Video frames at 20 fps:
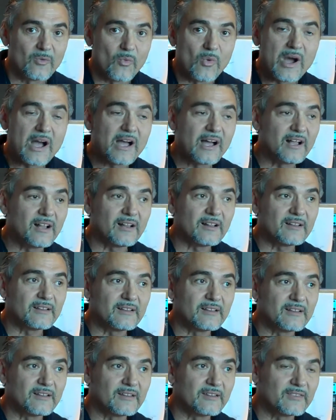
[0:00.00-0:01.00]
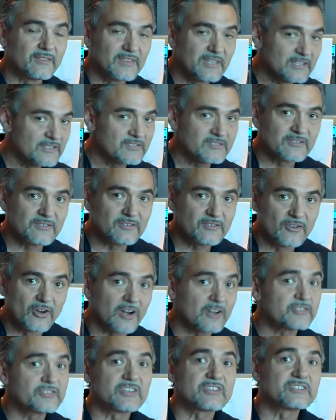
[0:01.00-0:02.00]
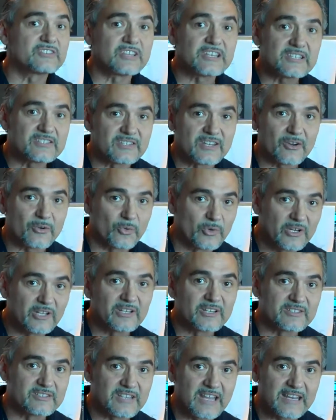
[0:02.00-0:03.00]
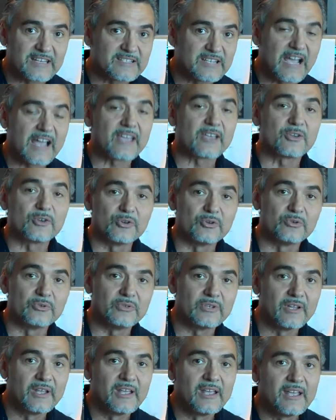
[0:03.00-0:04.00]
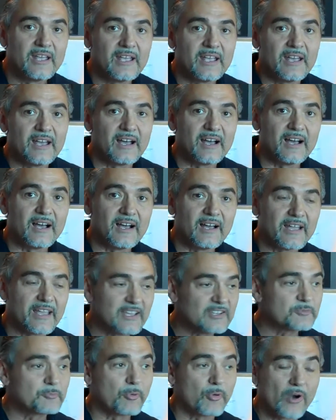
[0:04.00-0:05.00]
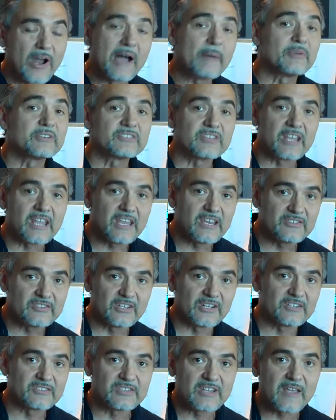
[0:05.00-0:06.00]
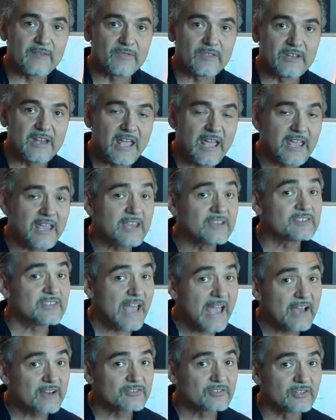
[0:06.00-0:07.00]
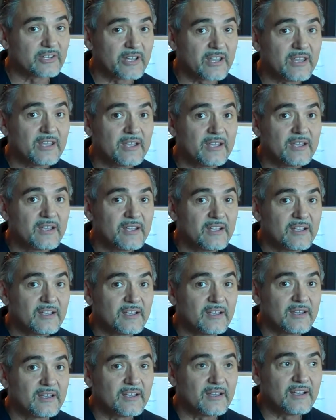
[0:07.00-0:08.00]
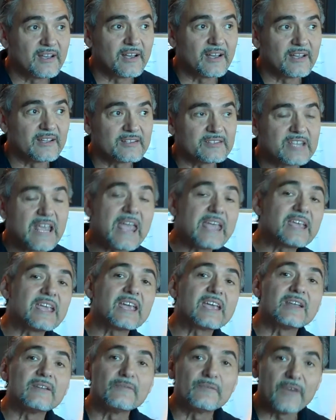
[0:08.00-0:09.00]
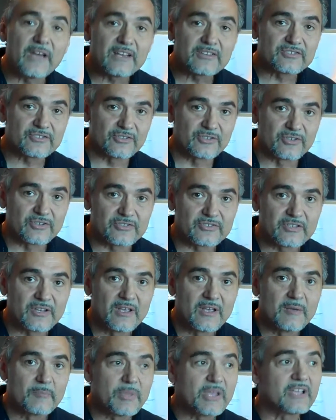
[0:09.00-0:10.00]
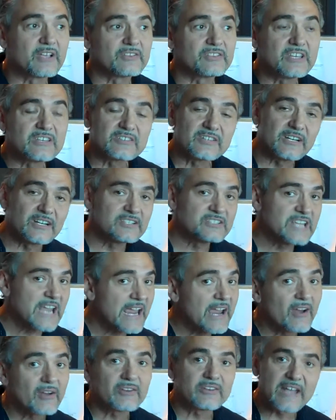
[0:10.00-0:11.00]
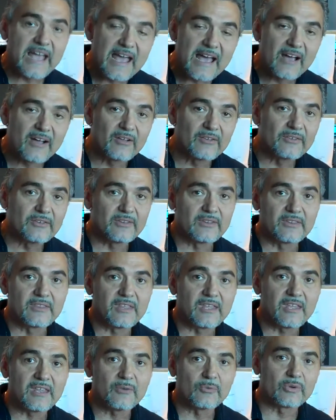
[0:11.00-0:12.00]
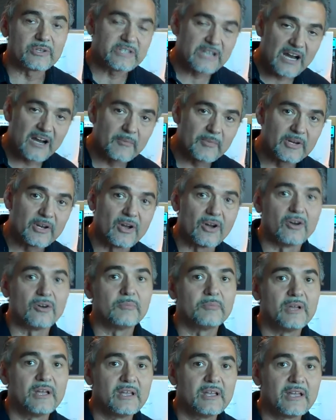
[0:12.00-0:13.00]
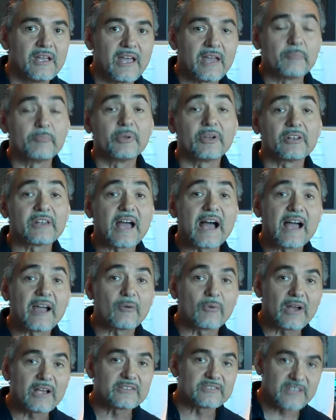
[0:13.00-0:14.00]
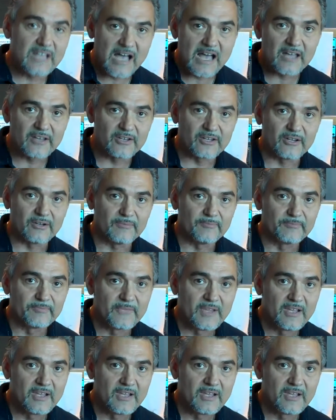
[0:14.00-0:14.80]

While this narcissistic real estate tycoon is promising he's going to save the day, he's actually taking investors because he's going to tear down the retirement home and build a high-rise condo.